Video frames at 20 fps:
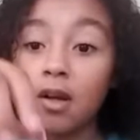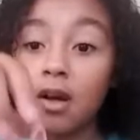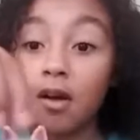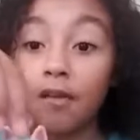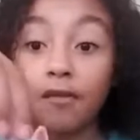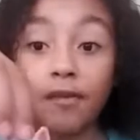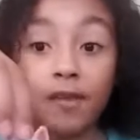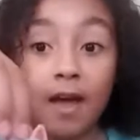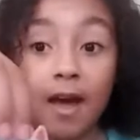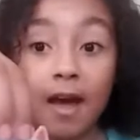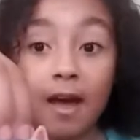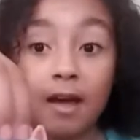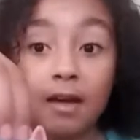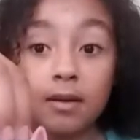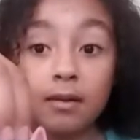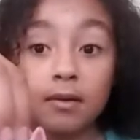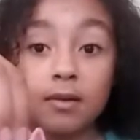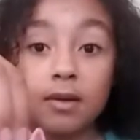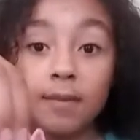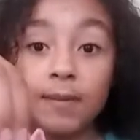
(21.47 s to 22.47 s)
of that,
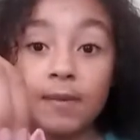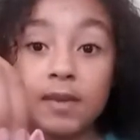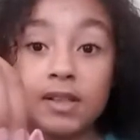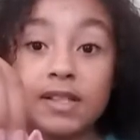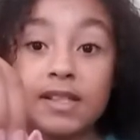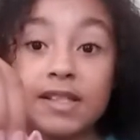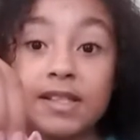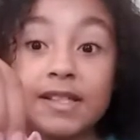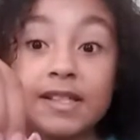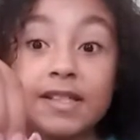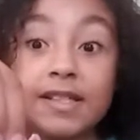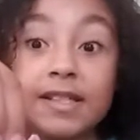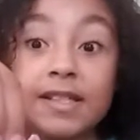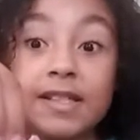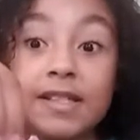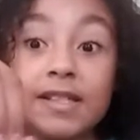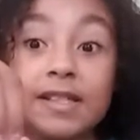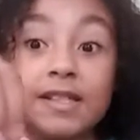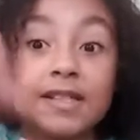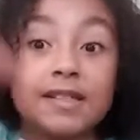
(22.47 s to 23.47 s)
the mis-
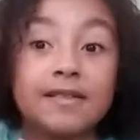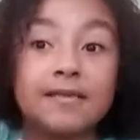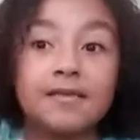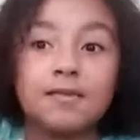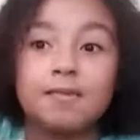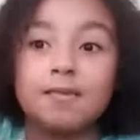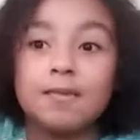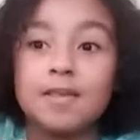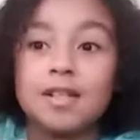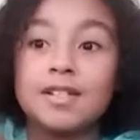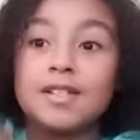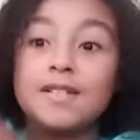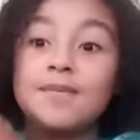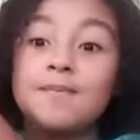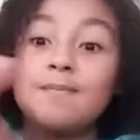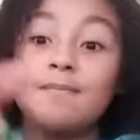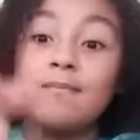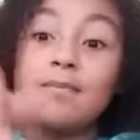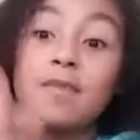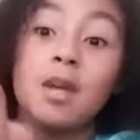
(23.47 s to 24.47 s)
mis-
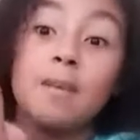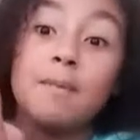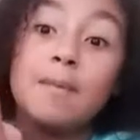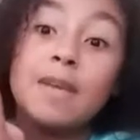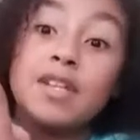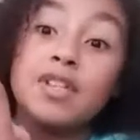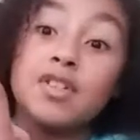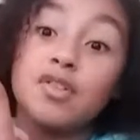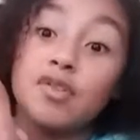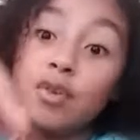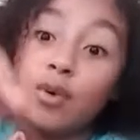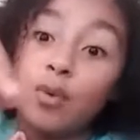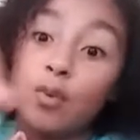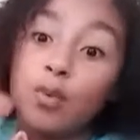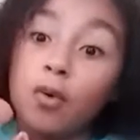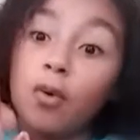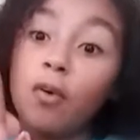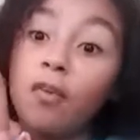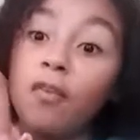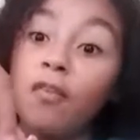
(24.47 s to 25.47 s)
the mystery
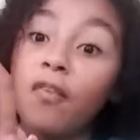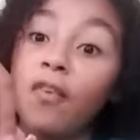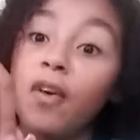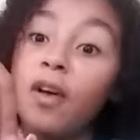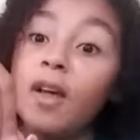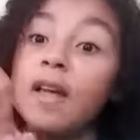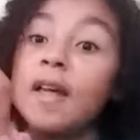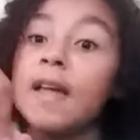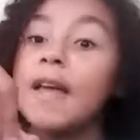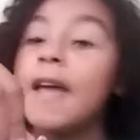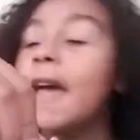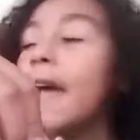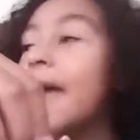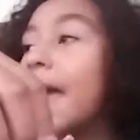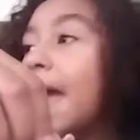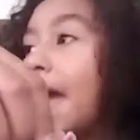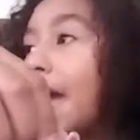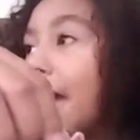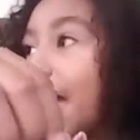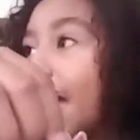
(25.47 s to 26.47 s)
wolf,
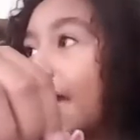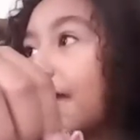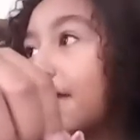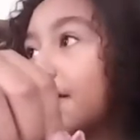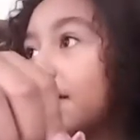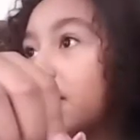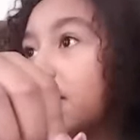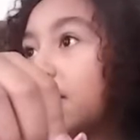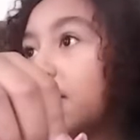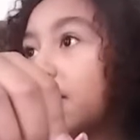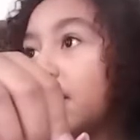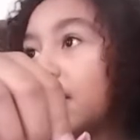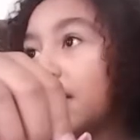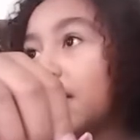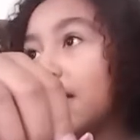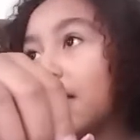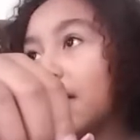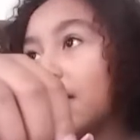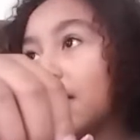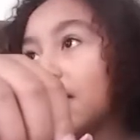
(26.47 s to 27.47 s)
and
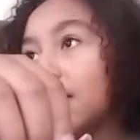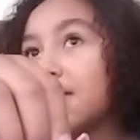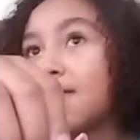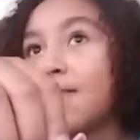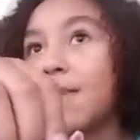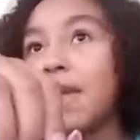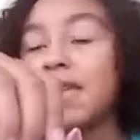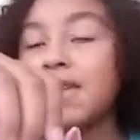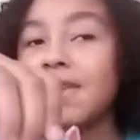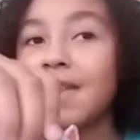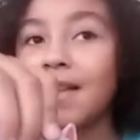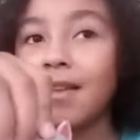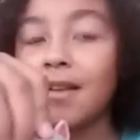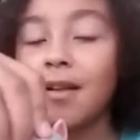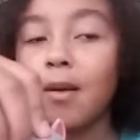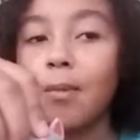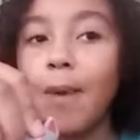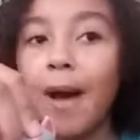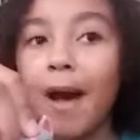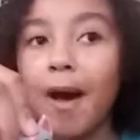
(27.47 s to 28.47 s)
it's basically
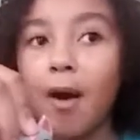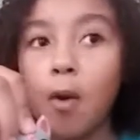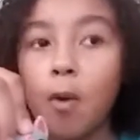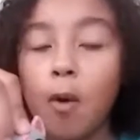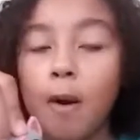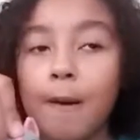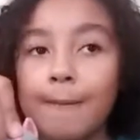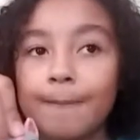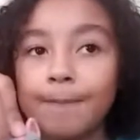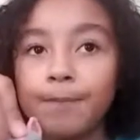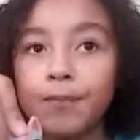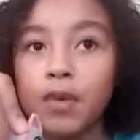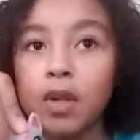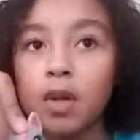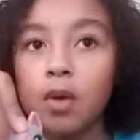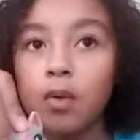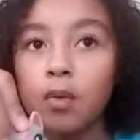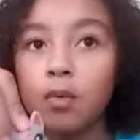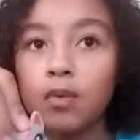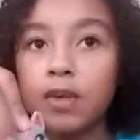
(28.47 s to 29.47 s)
about
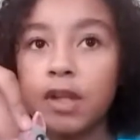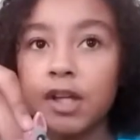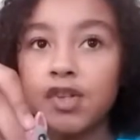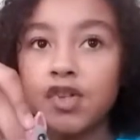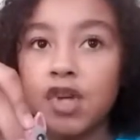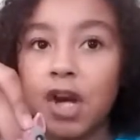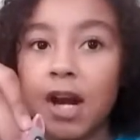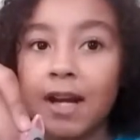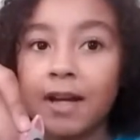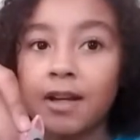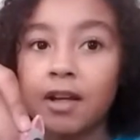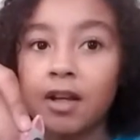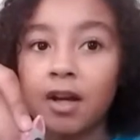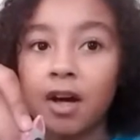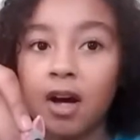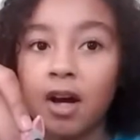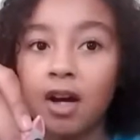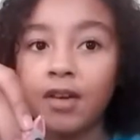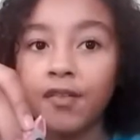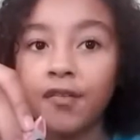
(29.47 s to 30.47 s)
they try to
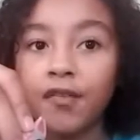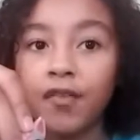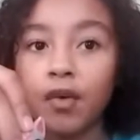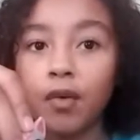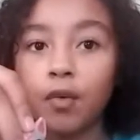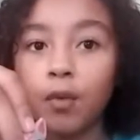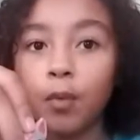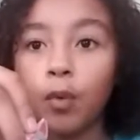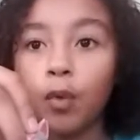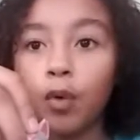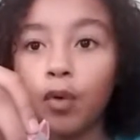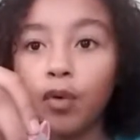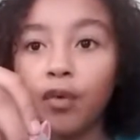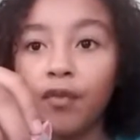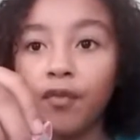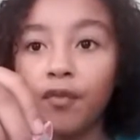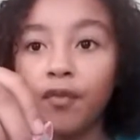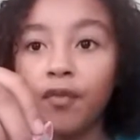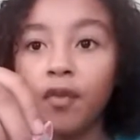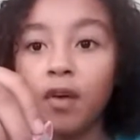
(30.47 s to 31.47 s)
hunt for a
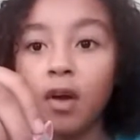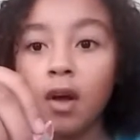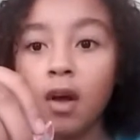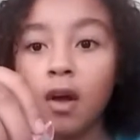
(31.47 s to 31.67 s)
wolf,